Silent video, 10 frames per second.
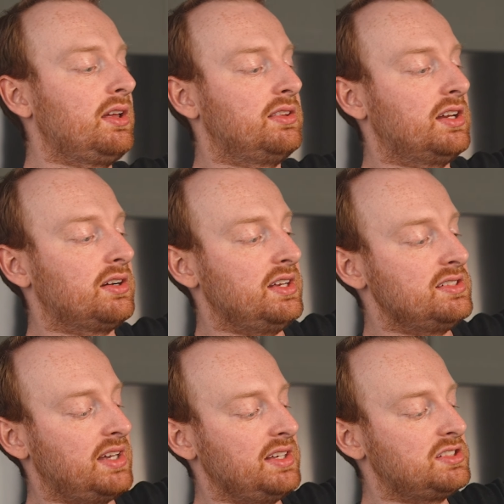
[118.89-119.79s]
There
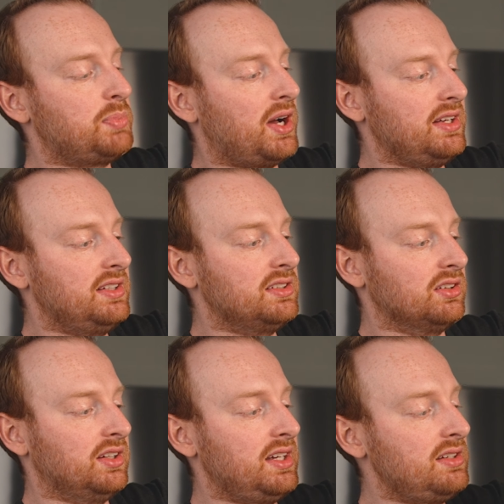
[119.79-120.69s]
is a spot in the
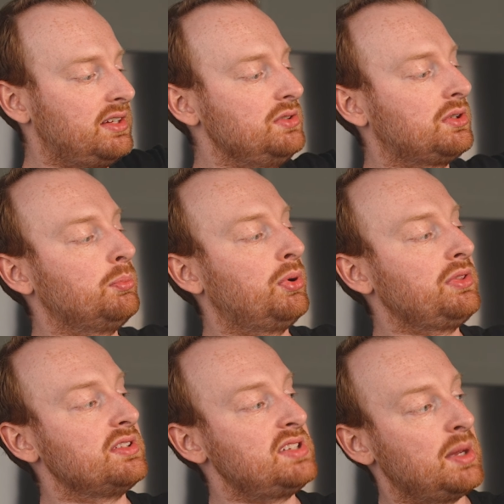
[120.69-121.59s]
lid that you can
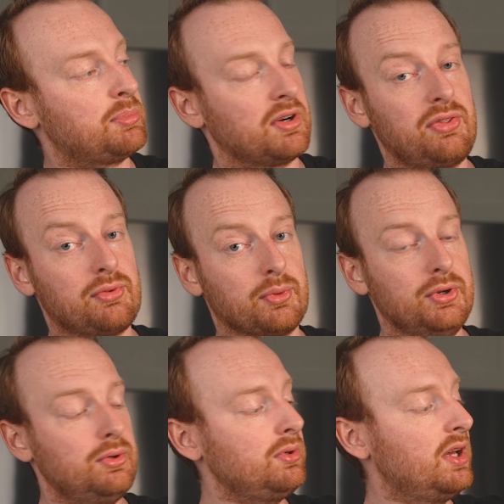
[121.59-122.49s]
put the tamper
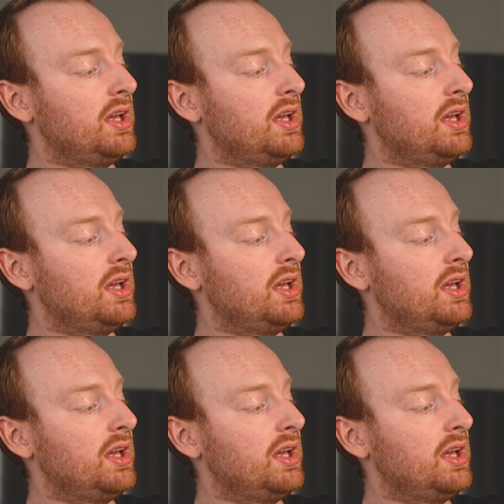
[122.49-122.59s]
through,